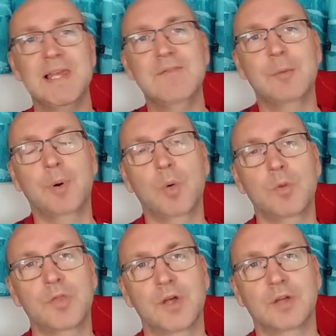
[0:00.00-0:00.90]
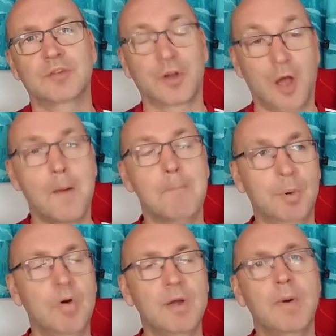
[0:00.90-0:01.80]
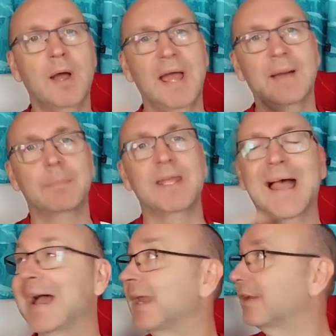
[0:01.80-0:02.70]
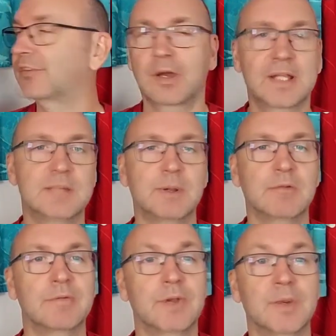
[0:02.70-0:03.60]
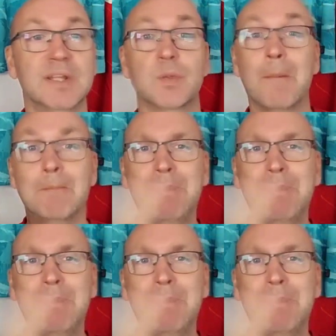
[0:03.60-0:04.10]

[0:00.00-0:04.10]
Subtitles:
Liverpool third shirt. Boy am I happy and excited to be reviewing this one.